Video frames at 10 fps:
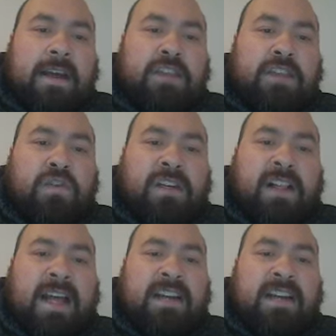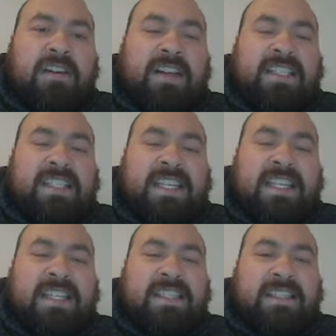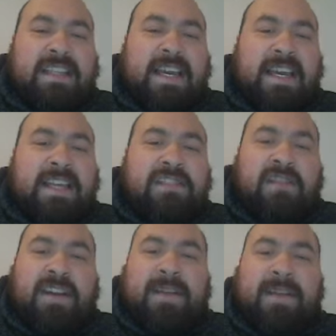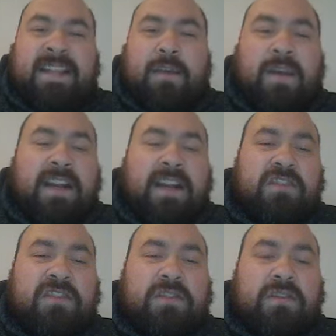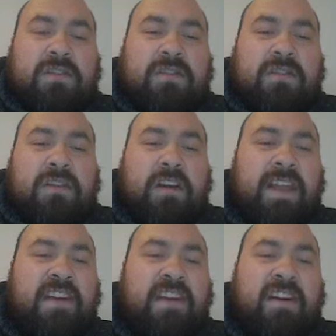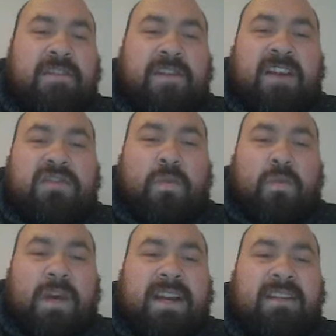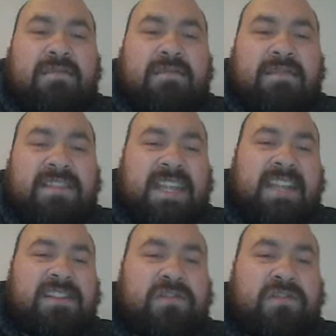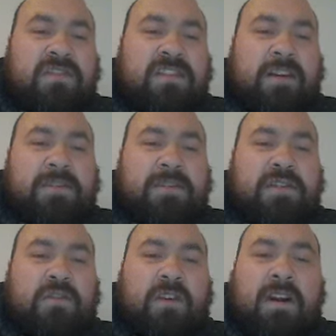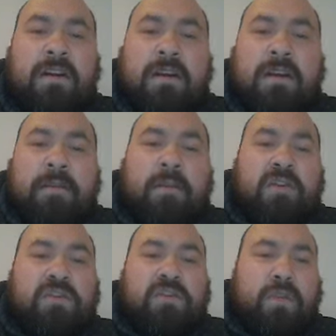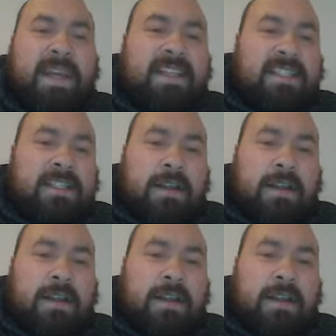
Jordan Clark, 96. Yeah, he's around about that 100 to, that 95 to 110 sort of type scorer most weeks.